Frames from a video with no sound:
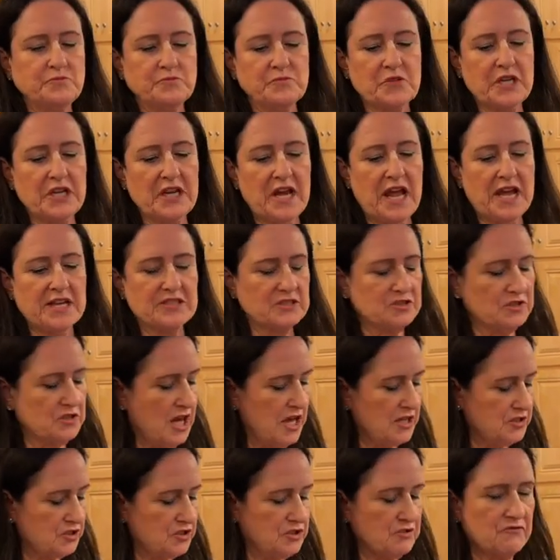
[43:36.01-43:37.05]
It has
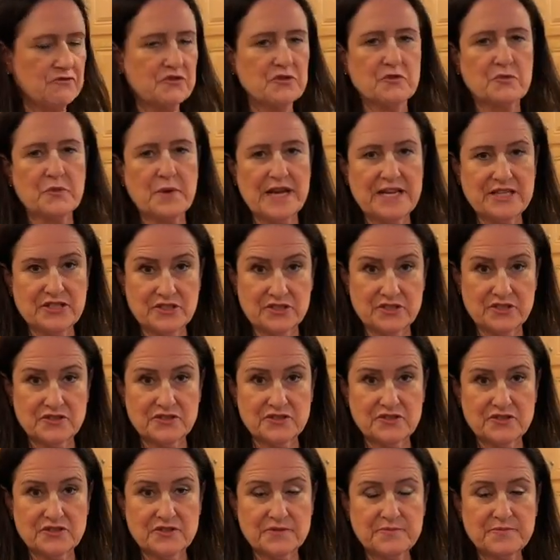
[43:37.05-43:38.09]
lots of the
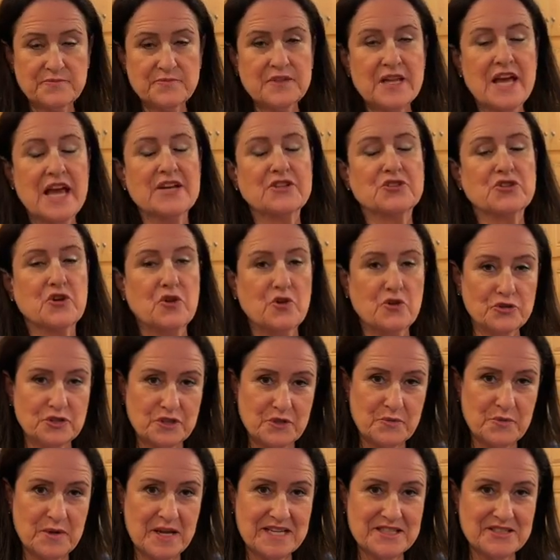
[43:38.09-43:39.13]
raisins and
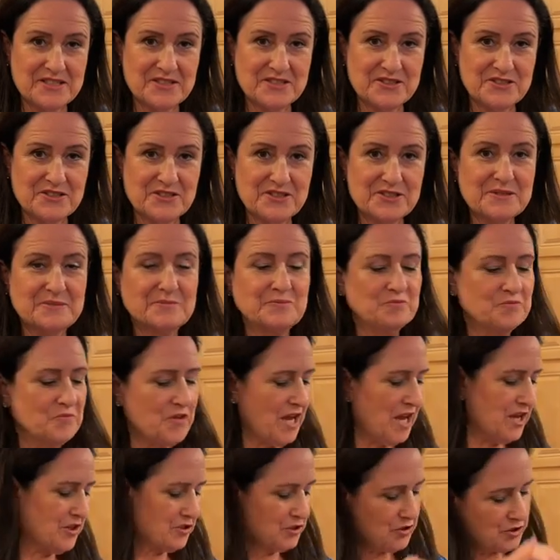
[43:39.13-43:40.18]
golden raisins
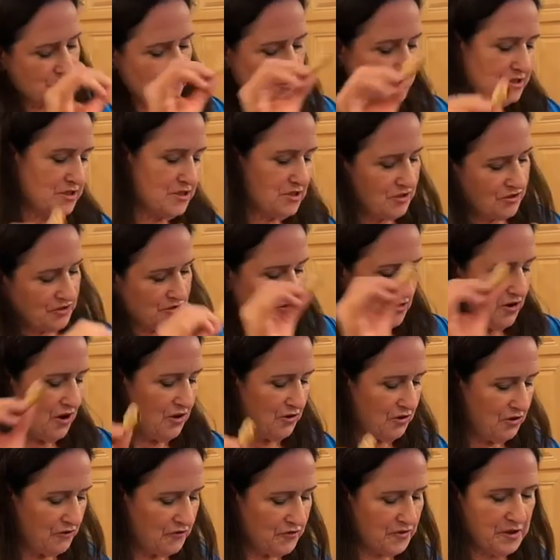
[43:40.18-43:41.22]
and currants, and they're
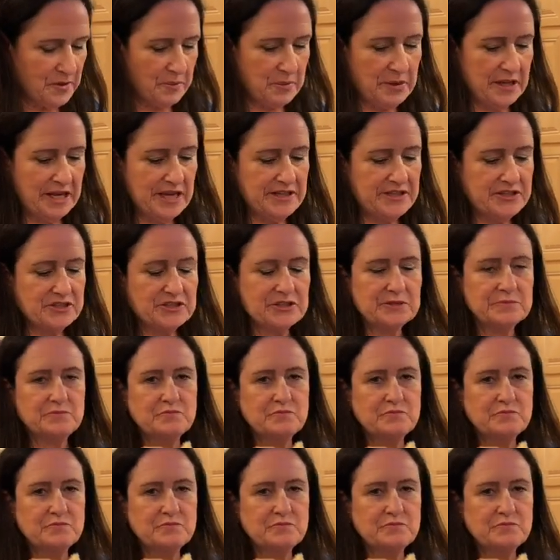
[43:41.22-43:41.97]
all over the place.